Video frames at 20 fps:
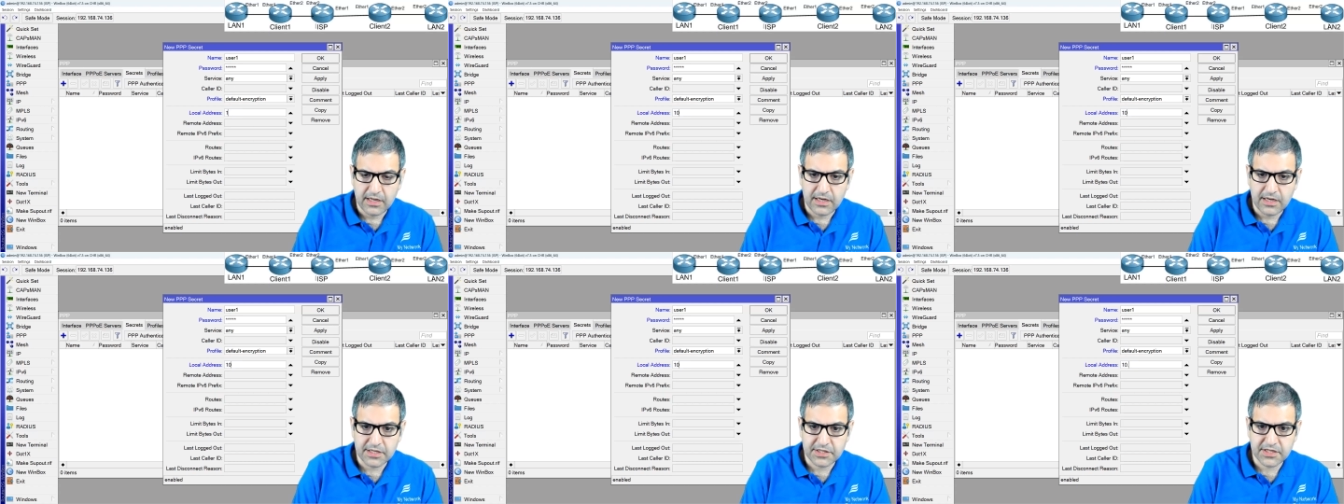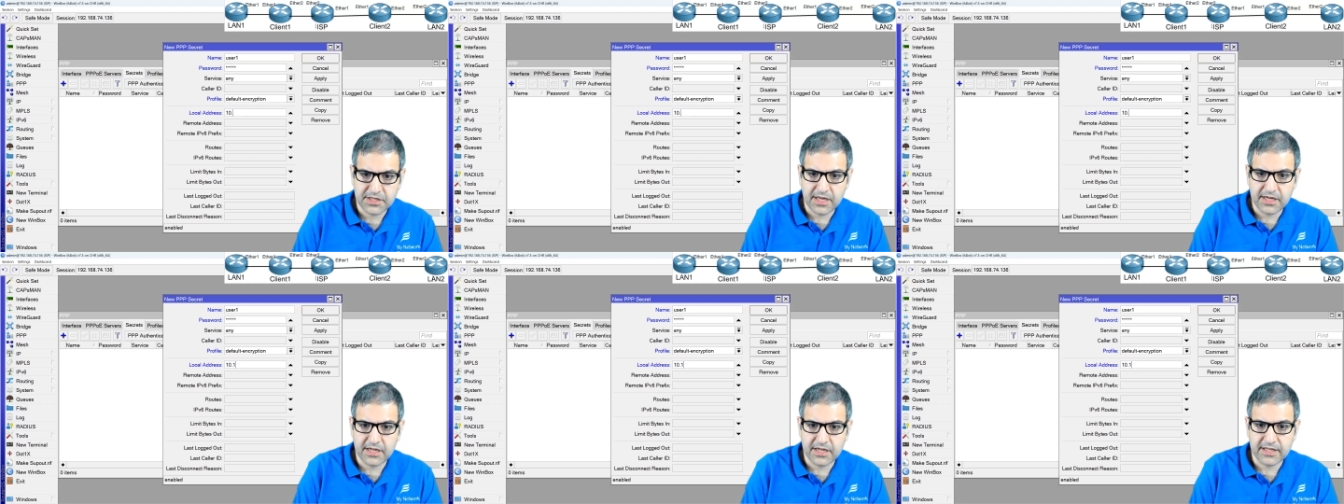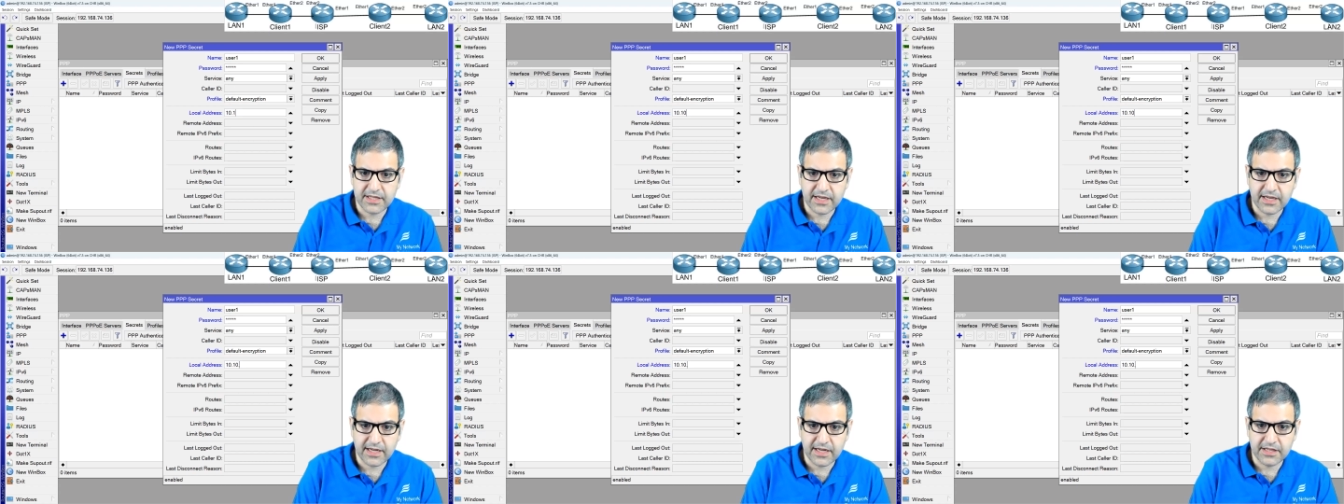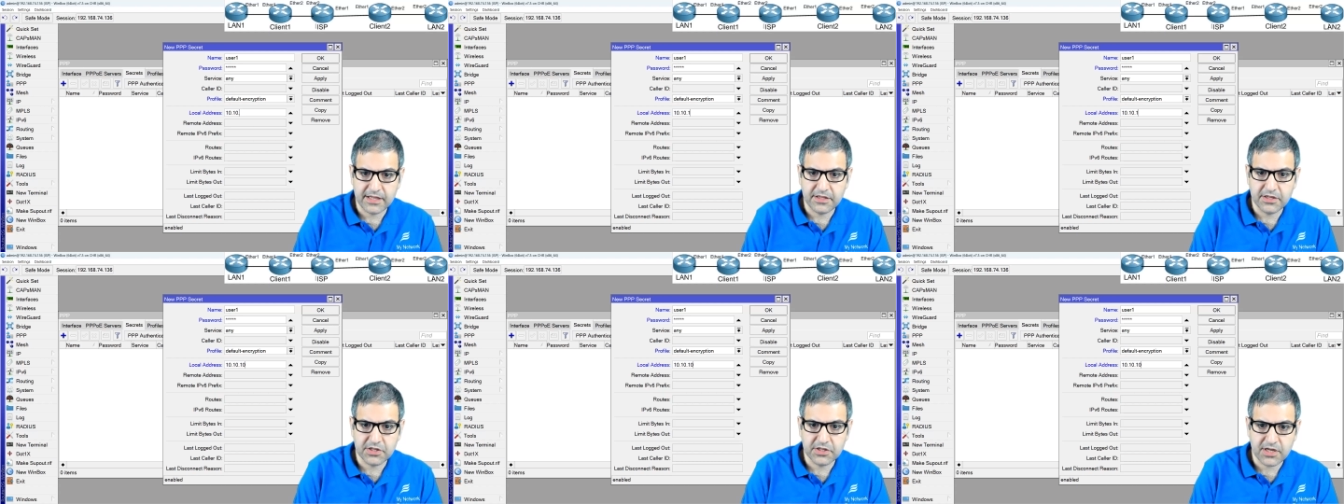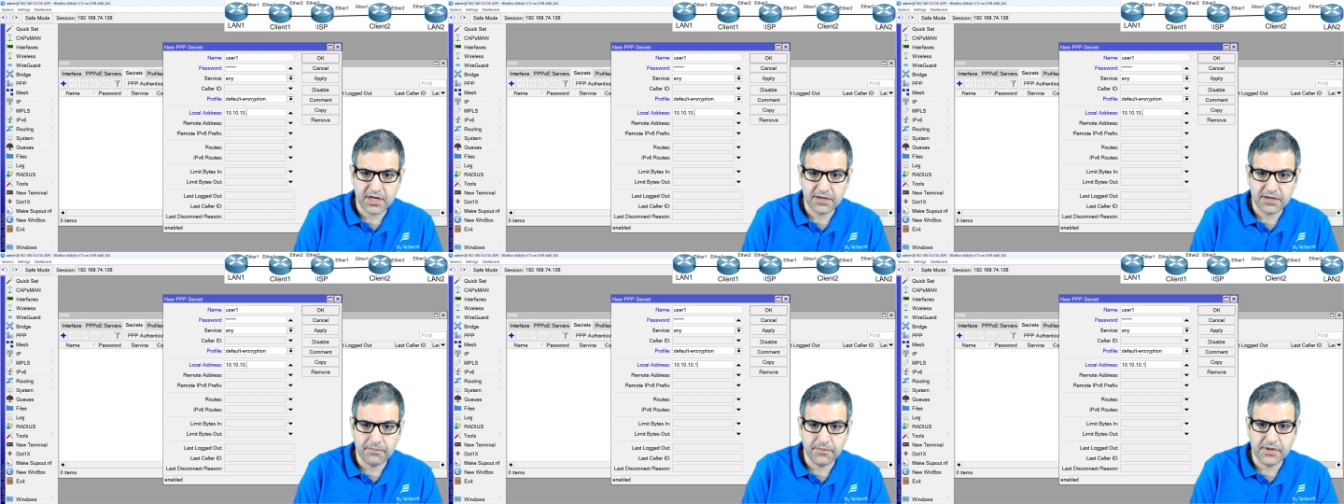Let's say that I get this
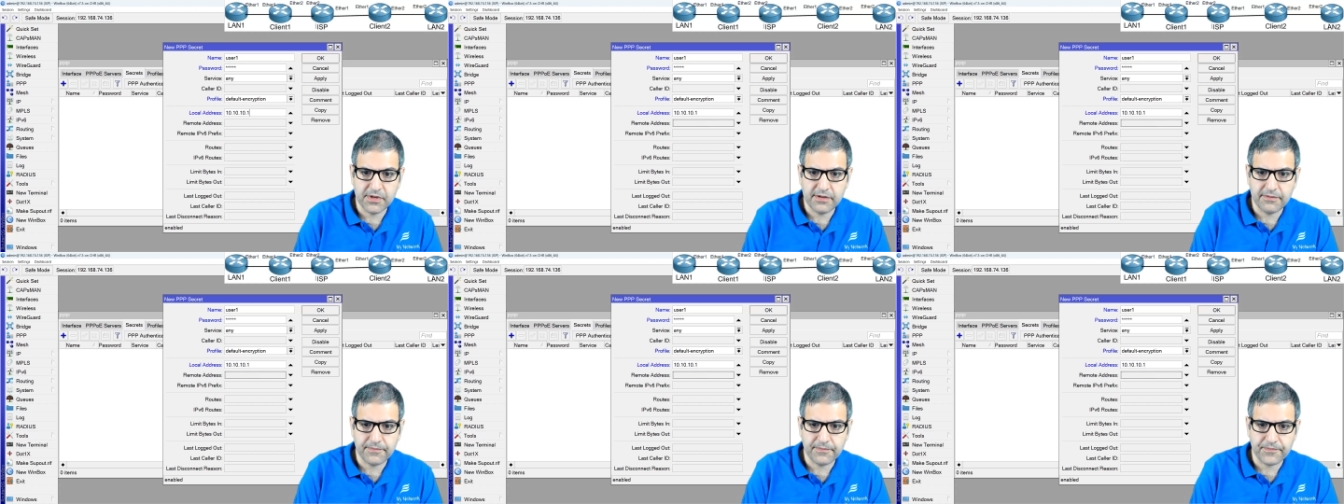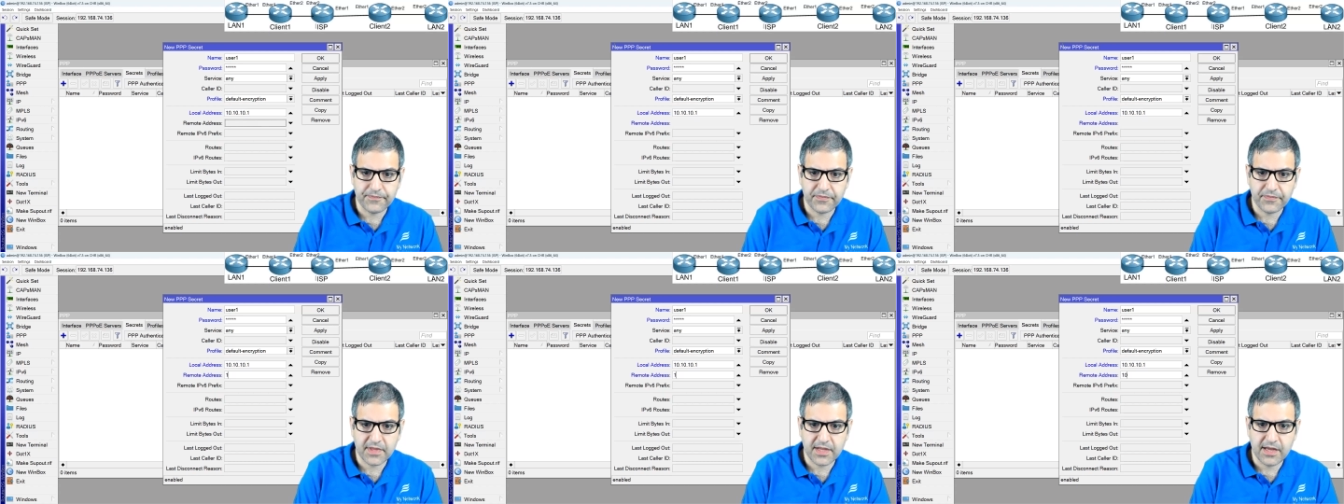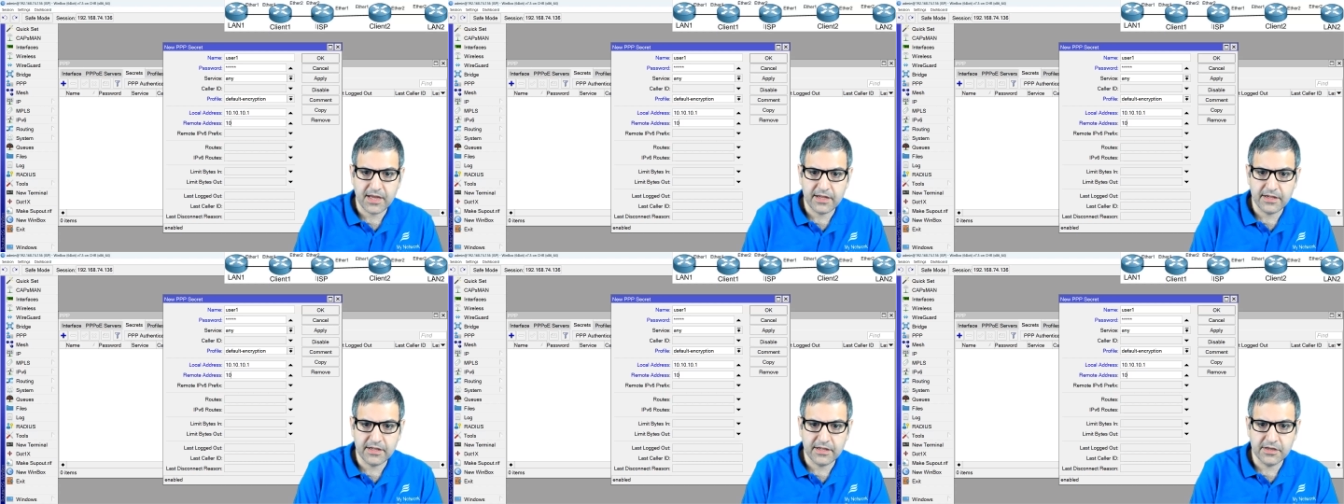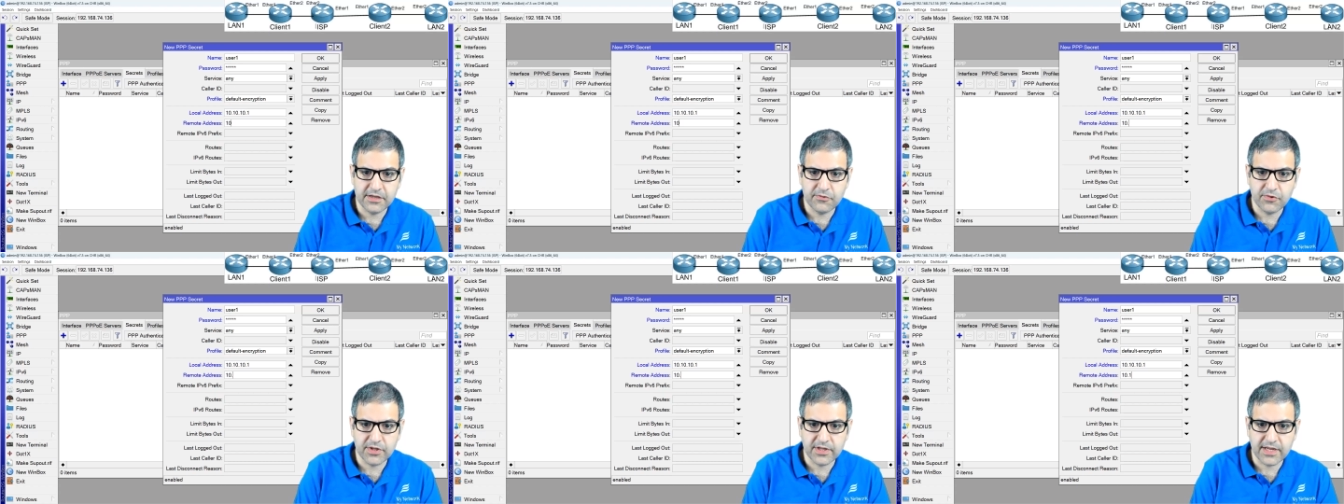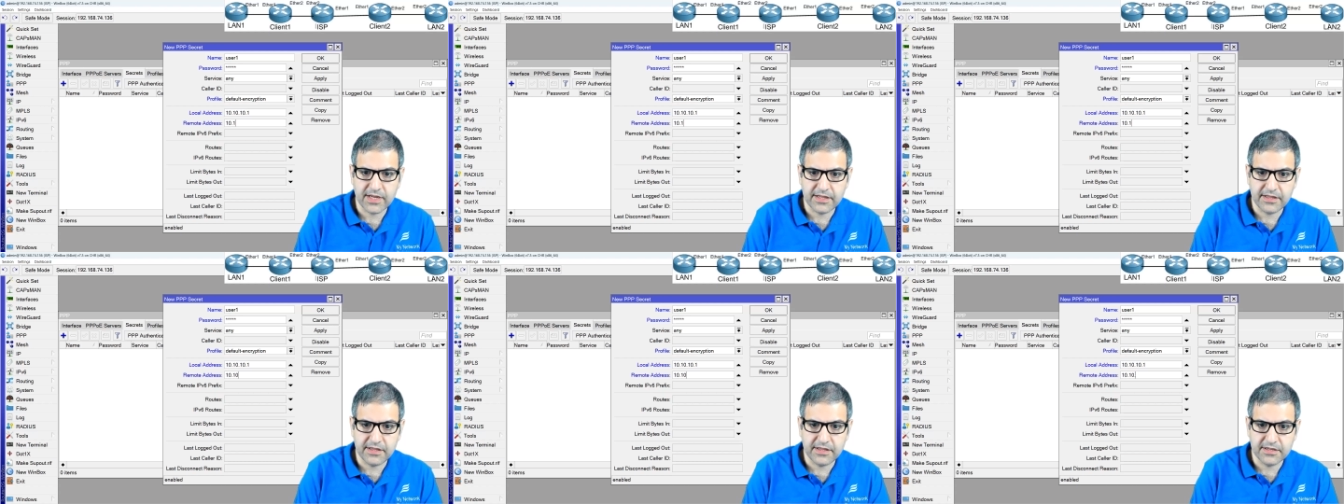IP and he will
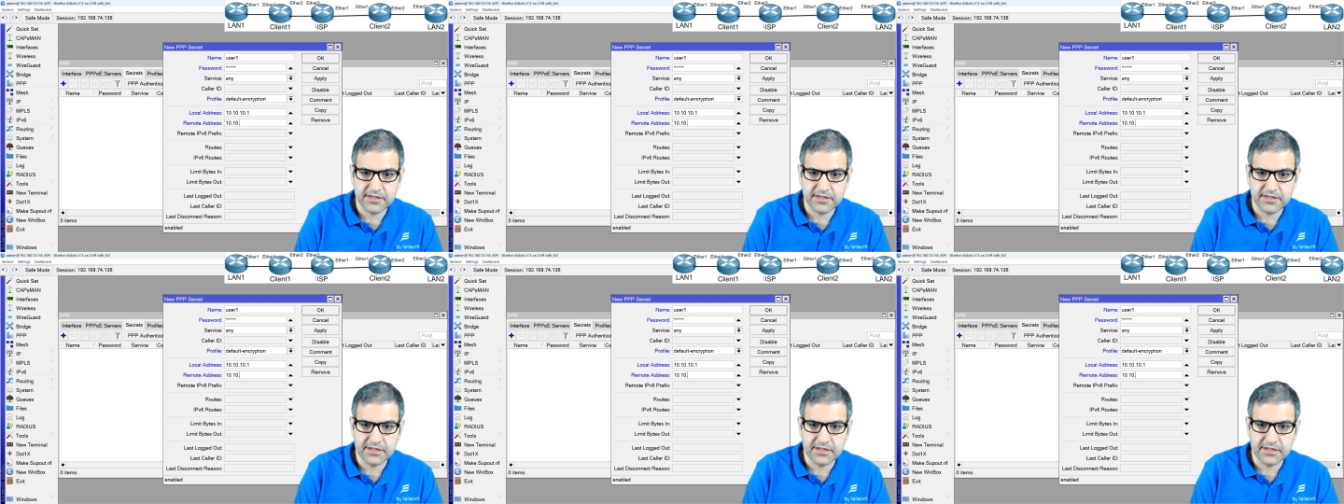get this